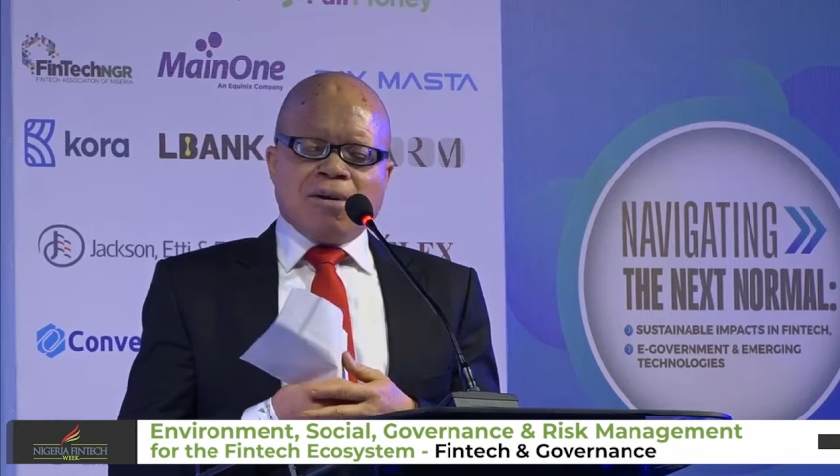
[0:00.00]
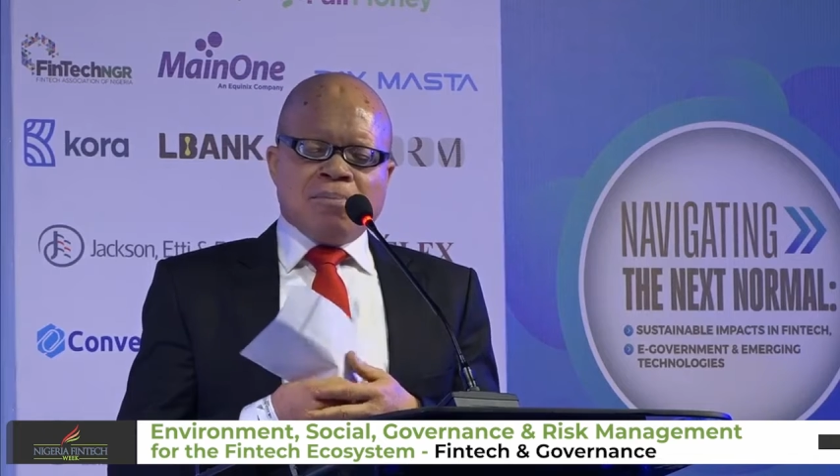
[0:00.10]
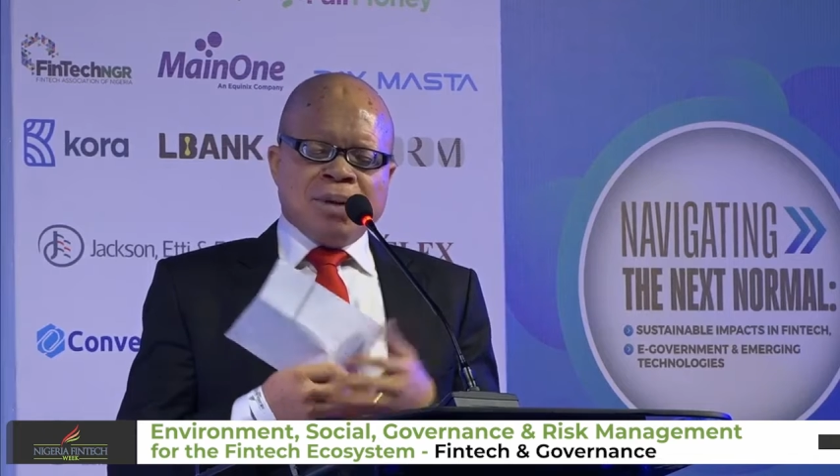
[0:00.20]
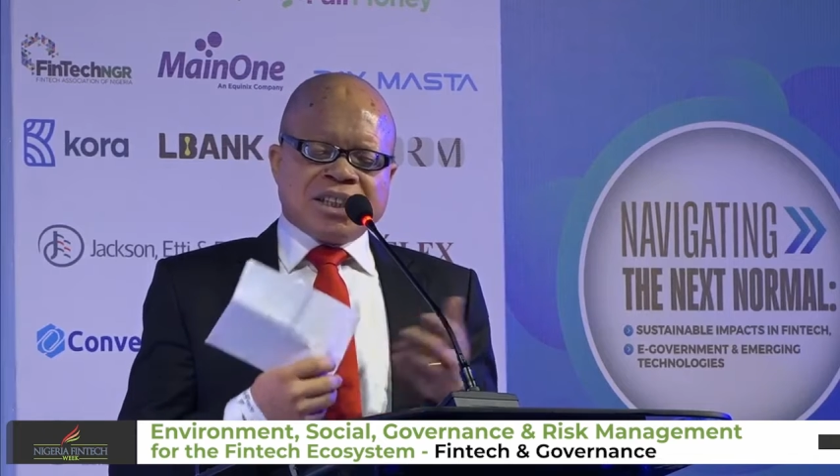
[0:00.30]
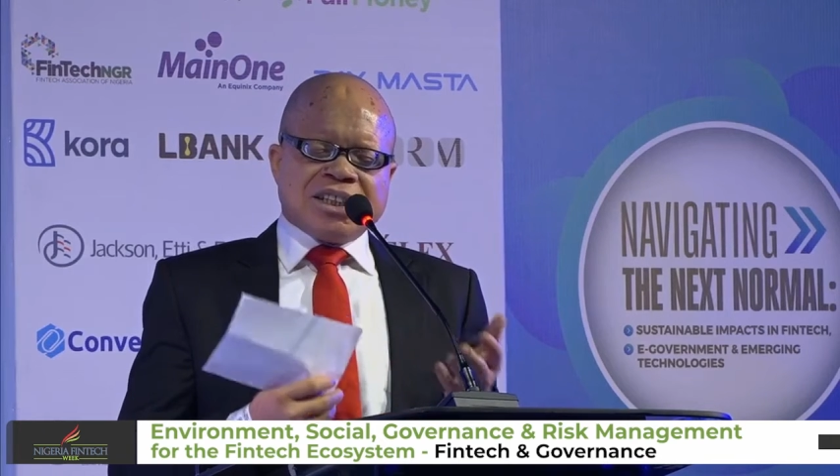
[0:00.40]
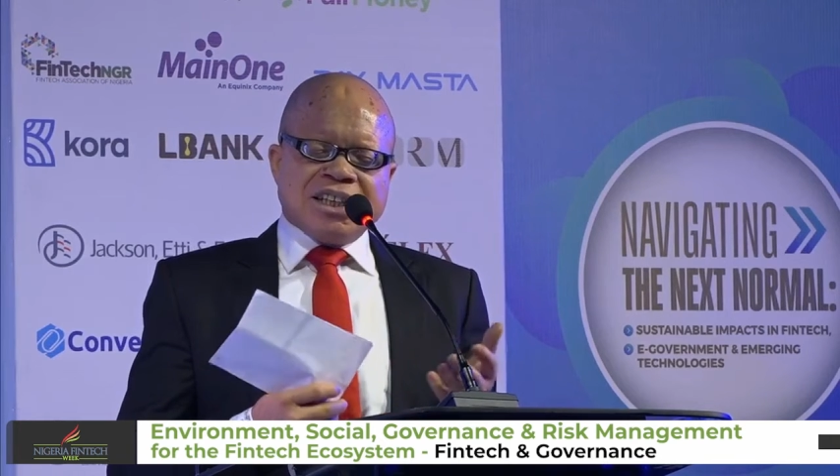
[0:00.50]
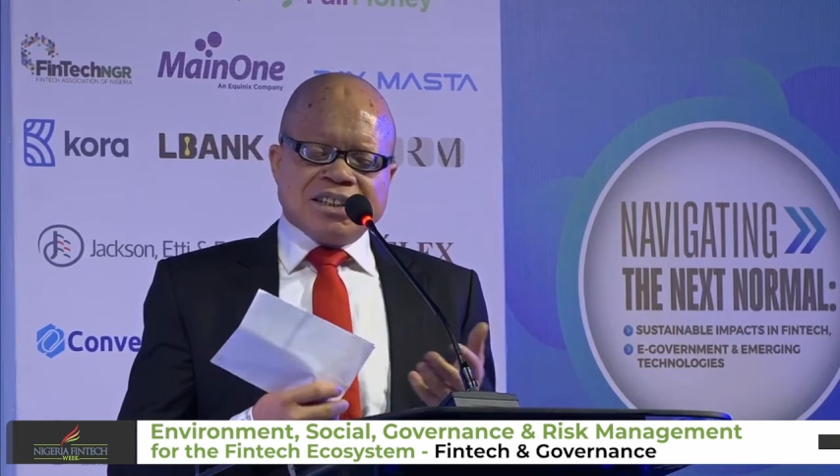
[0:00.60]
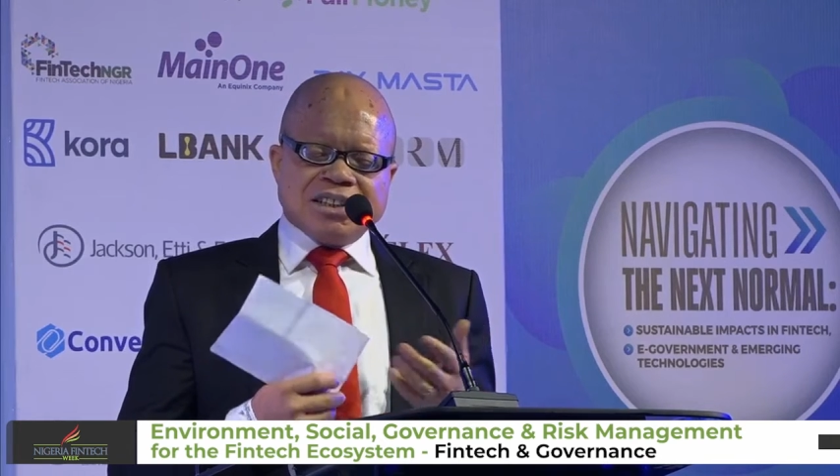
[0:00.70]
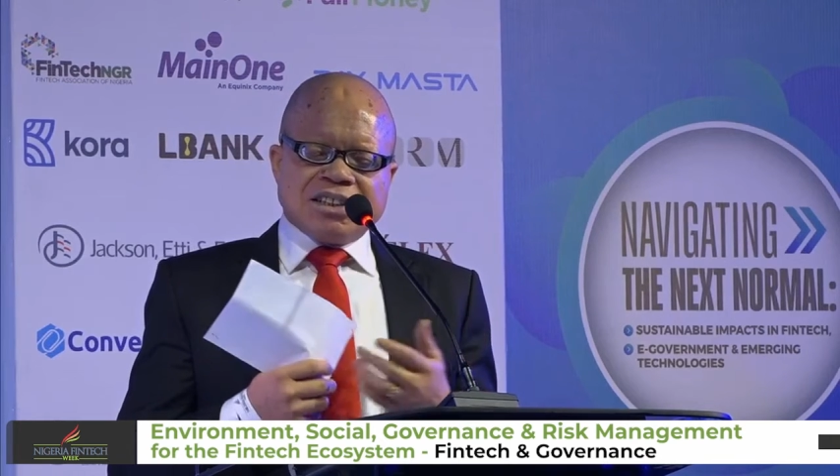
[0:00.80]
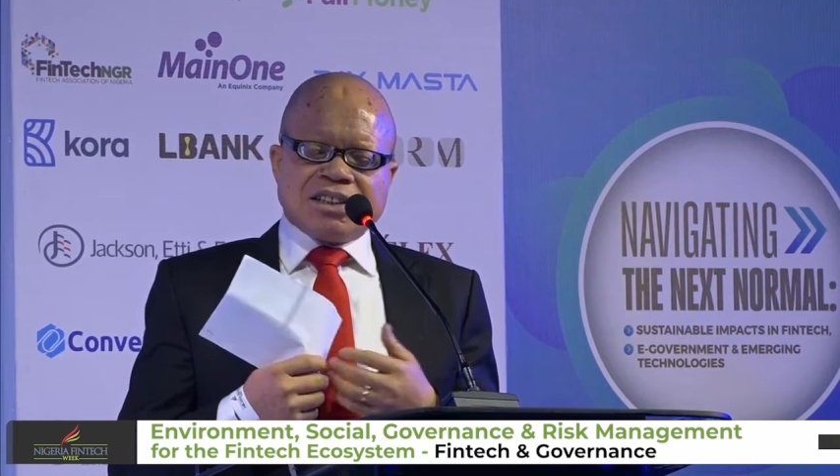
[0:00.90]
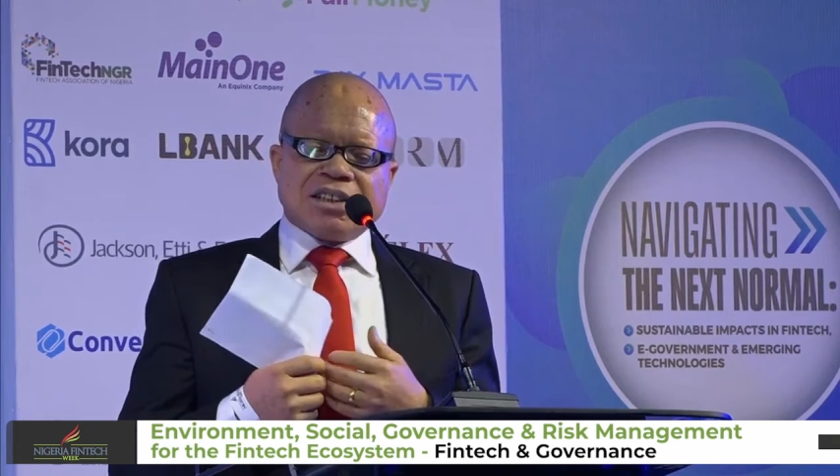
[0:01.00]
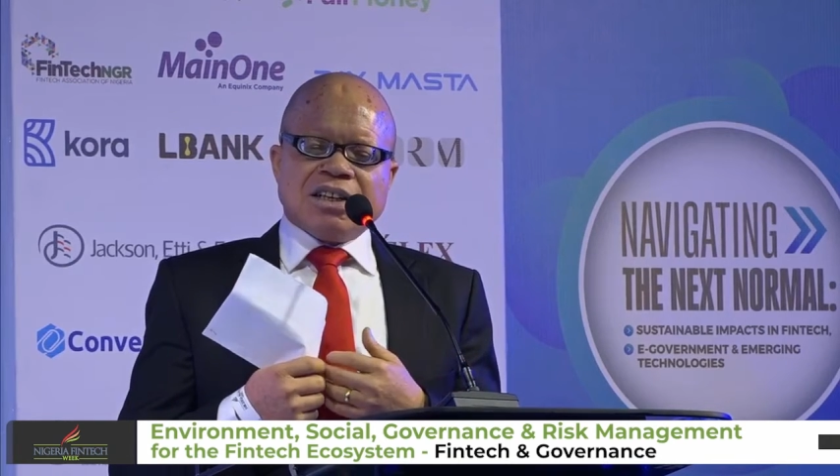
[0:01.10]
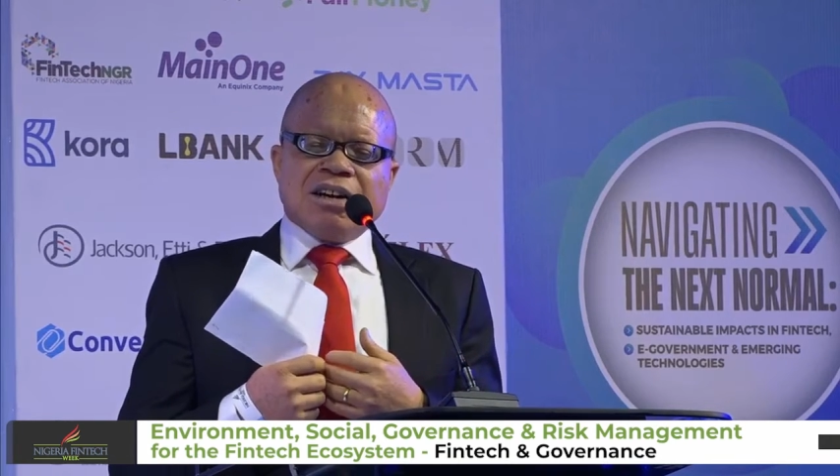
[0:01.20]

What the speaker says: meetings,